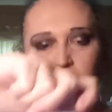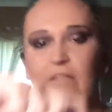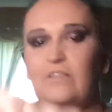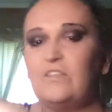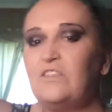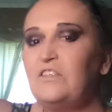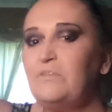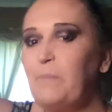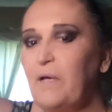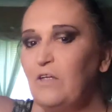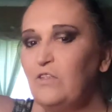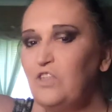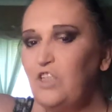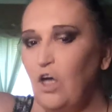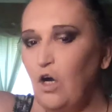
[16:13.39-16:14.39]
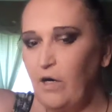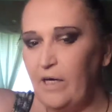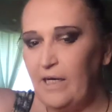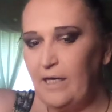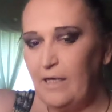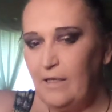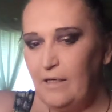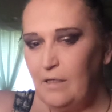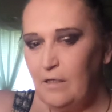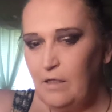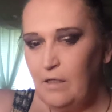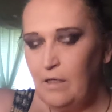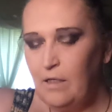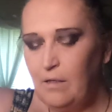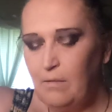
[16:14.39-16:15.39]
It's spelled Yari,
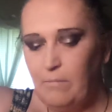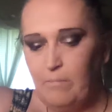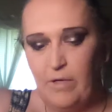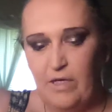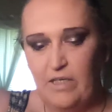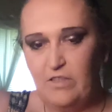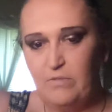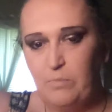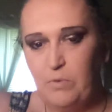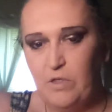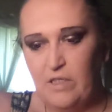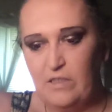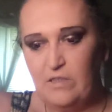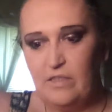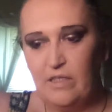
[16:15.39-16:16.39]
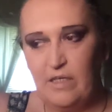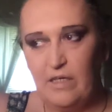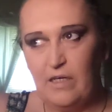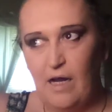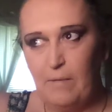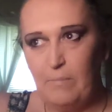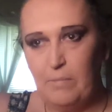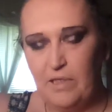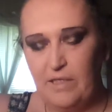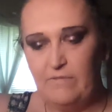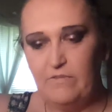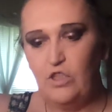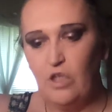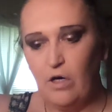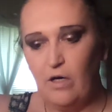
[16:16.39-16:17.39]
but it's pronounced, I
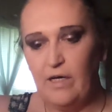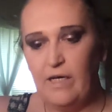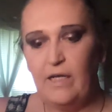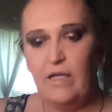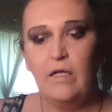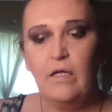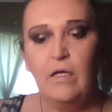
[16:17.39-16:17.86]
believe, Jari.